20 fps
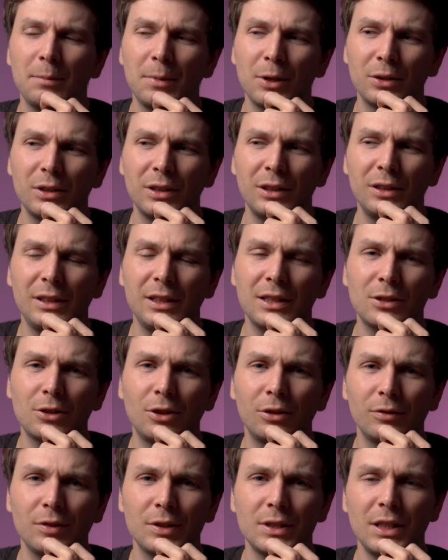about these
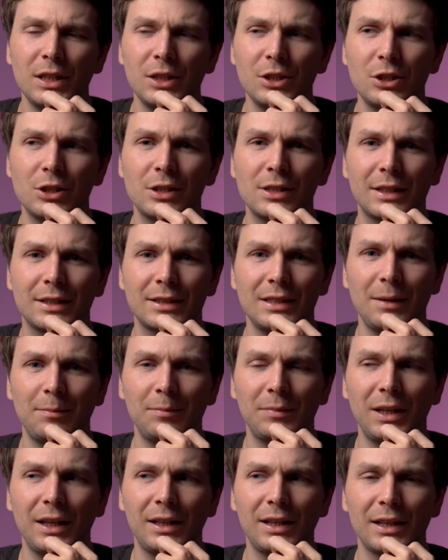conversations
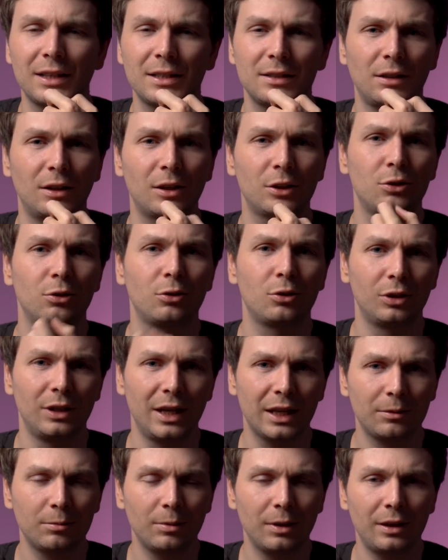except that I started to
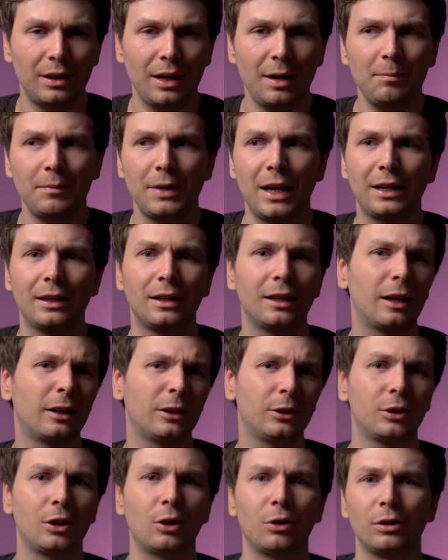connect with them, and
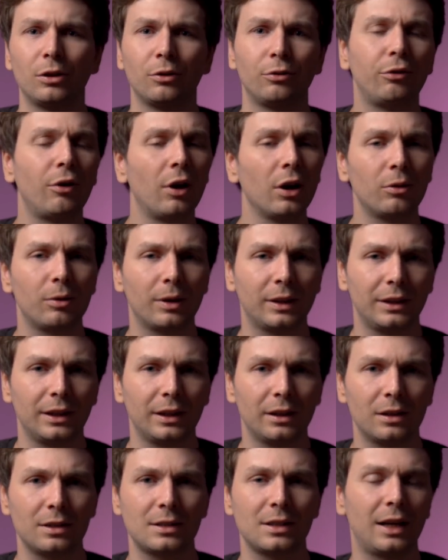you know, in the following
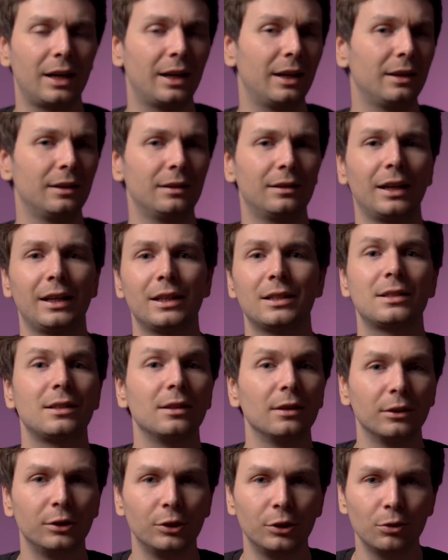years they
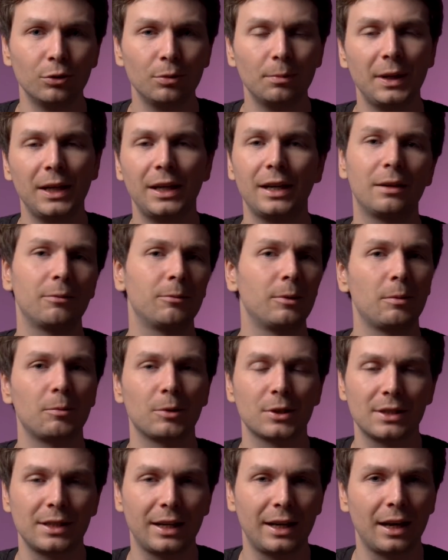still knew me and we
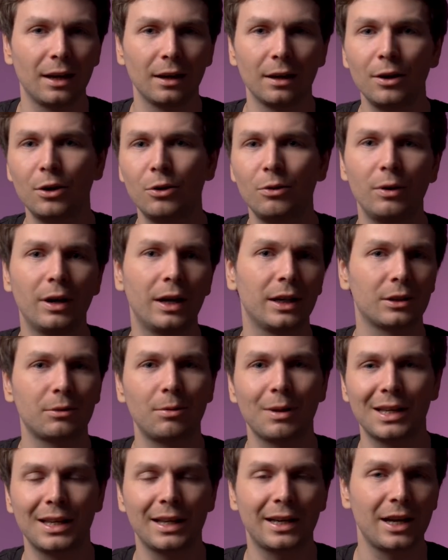would say hello and
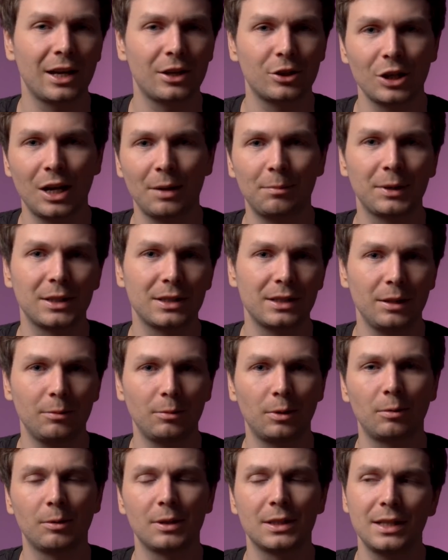quickly catch up and see
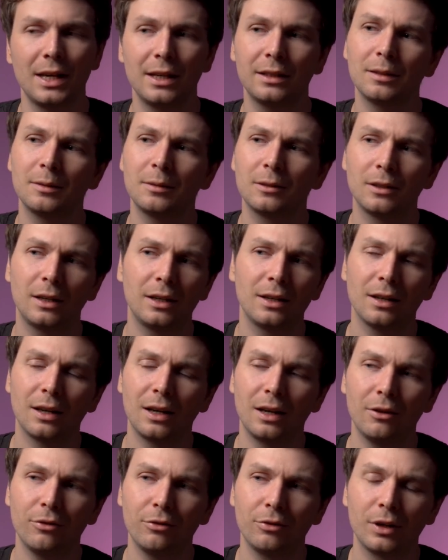where we stand in
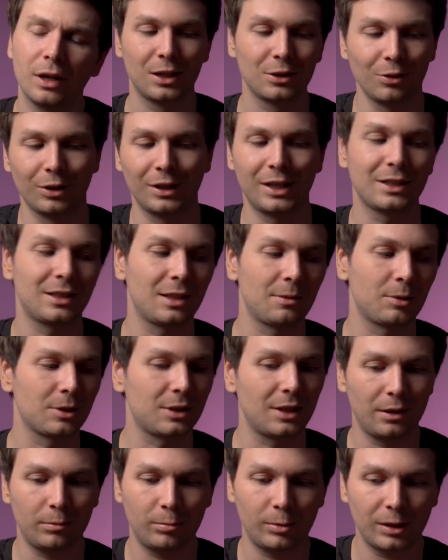life. So I guess I was
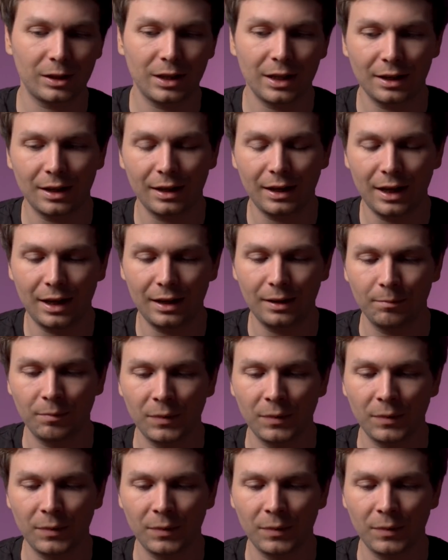networking again.